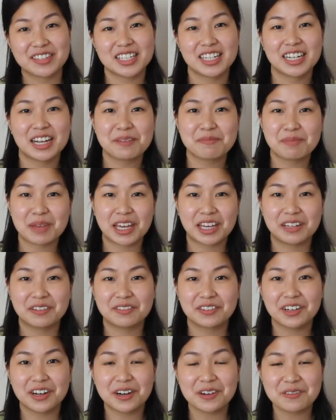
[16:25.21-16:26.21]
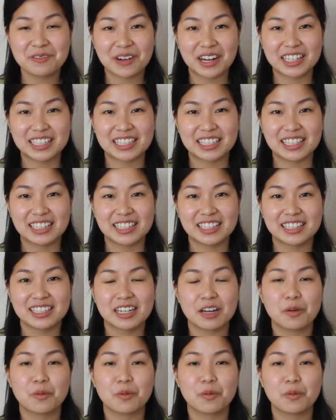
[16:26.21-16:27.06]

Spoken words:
that I made for our wedding.